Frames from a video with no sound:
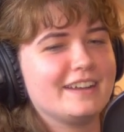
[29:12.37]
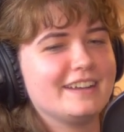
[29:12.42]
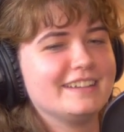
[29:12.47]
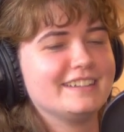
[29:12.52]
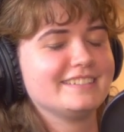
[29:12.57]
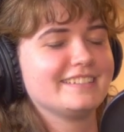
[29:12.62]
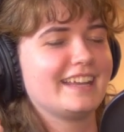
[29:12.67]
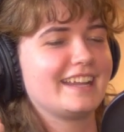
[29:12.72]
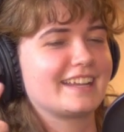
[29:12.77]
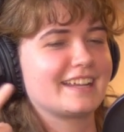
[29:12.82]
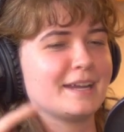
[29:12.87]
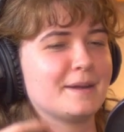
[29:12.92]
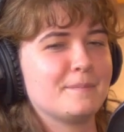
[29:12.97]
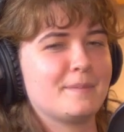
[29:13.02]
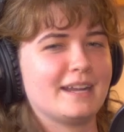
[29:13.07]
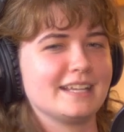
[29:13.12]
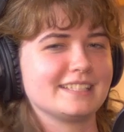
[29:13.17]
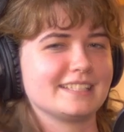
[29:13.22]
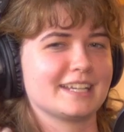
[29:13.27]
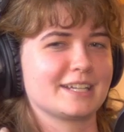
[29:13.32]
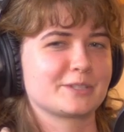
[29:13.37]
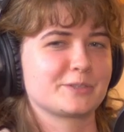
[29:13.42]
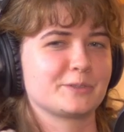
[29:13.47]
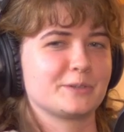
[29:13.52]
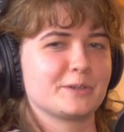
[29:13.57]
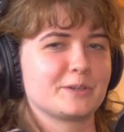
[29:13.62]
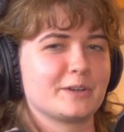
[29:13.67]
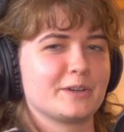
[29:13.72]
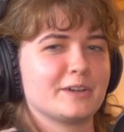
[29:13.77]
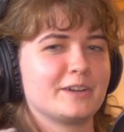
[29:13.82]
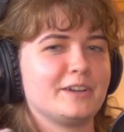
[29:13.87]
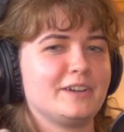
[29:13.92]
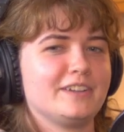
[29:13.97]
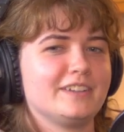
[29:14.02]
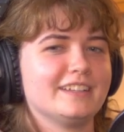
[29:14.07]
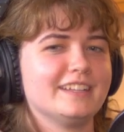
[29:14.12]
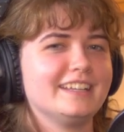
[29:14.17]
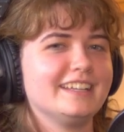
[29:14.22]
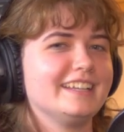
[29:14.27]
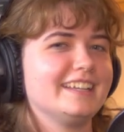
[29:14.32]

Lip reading: a bisexual girl